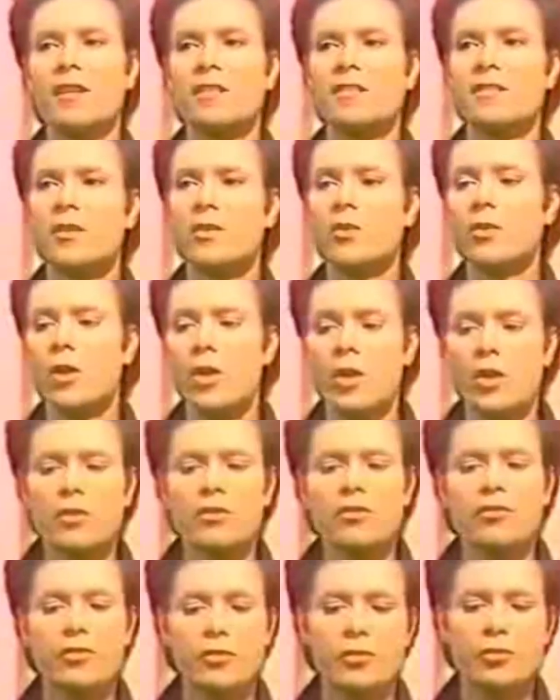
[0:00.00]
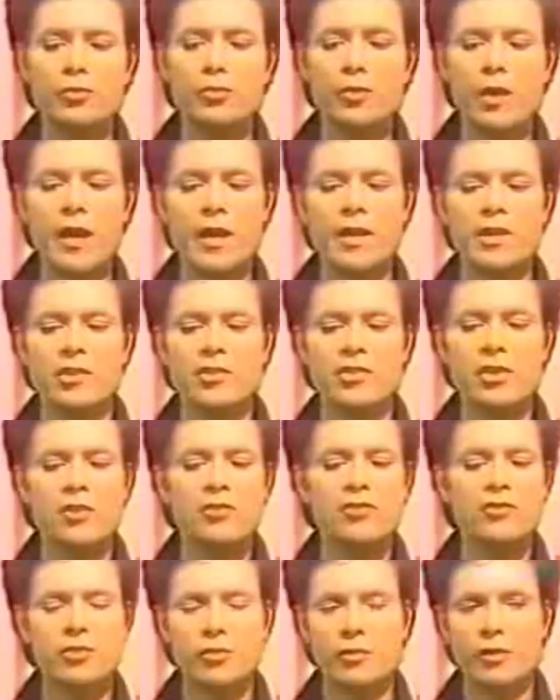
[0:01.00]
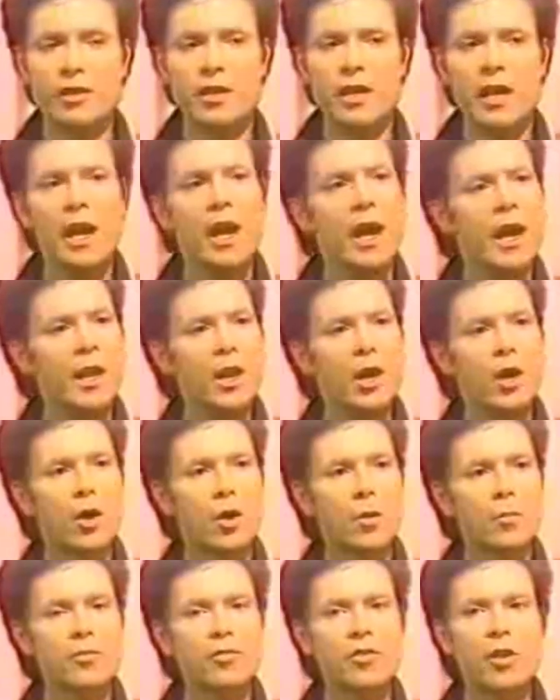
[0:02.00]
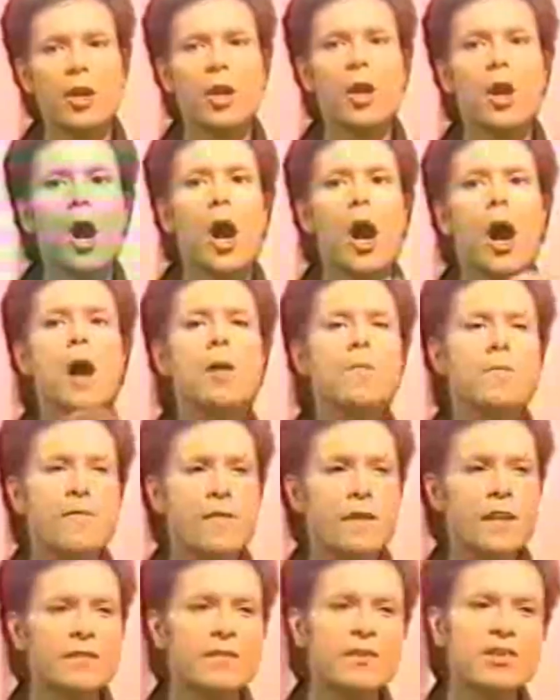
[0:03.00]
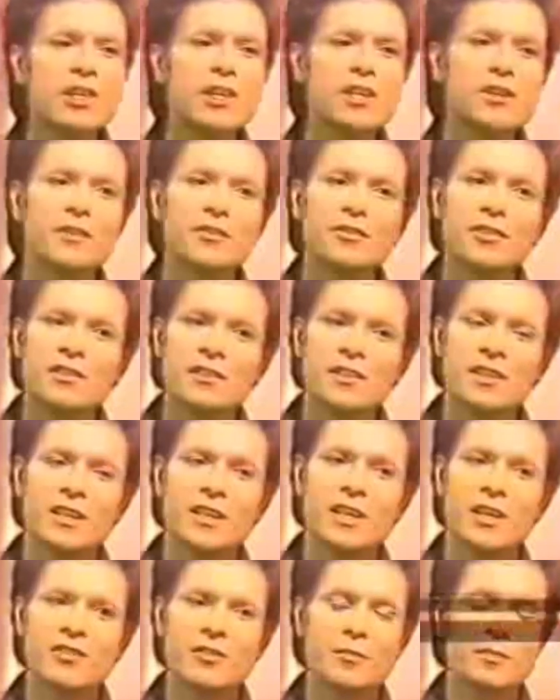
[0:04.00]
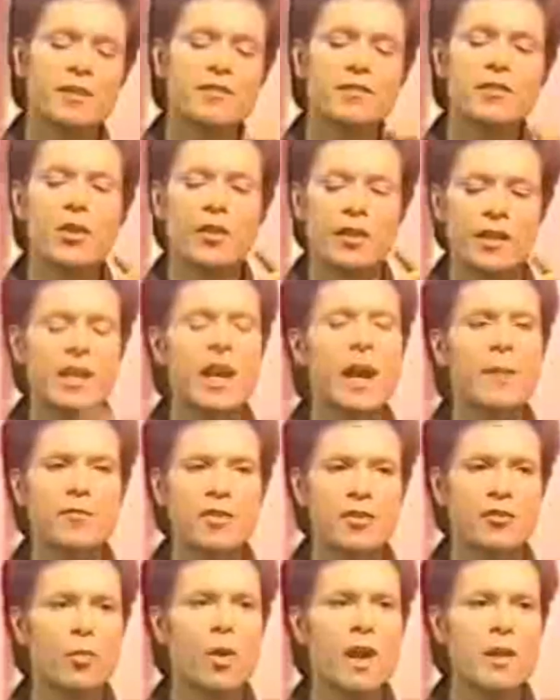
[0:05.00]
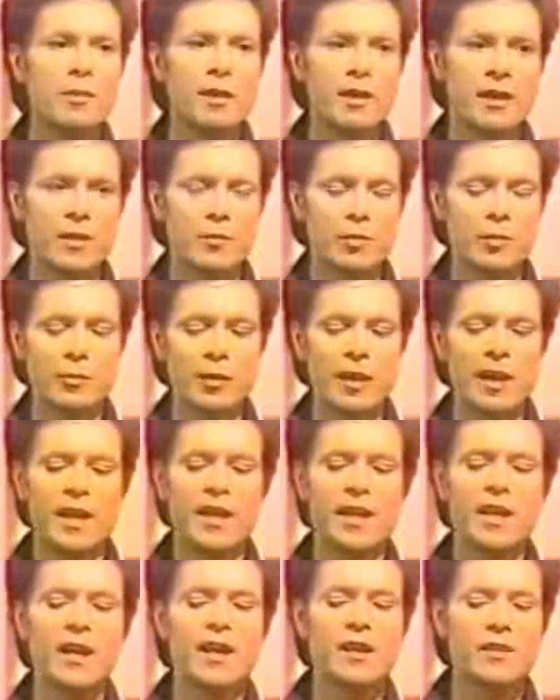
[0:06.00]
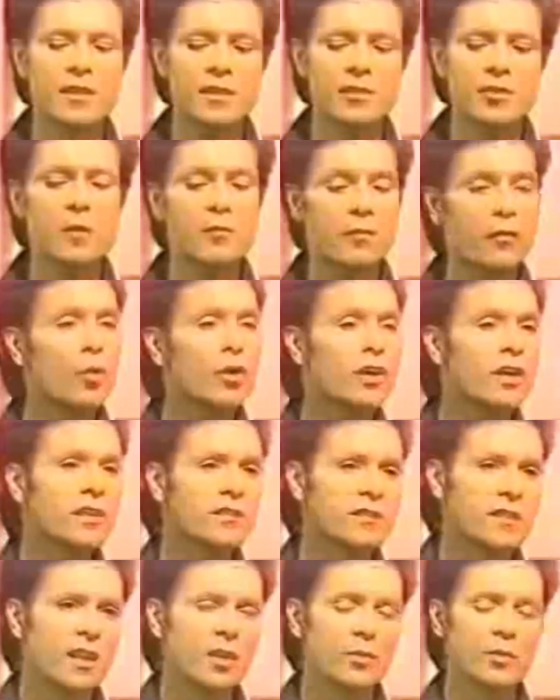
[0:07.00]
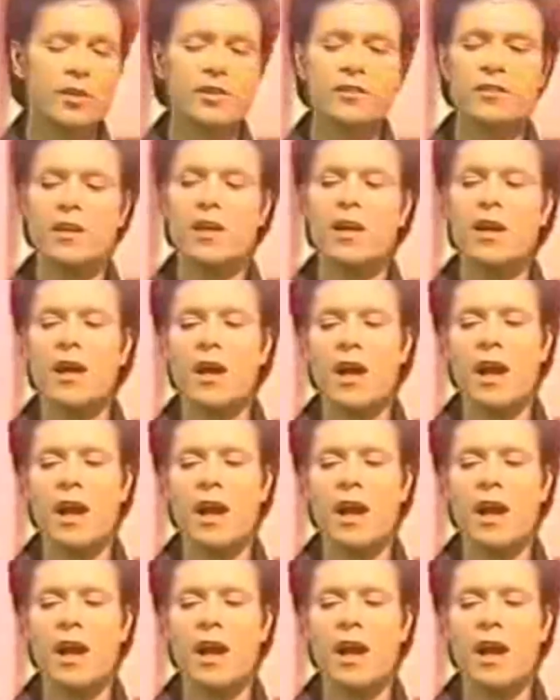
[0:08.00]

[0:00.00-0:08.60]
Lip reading: And so Sue and Joe Jury, Ann Hobbs, hopefully Virginia if she's in the country, but if not, the captain of Whiteman Cup will play. The top 4 girls, in other words.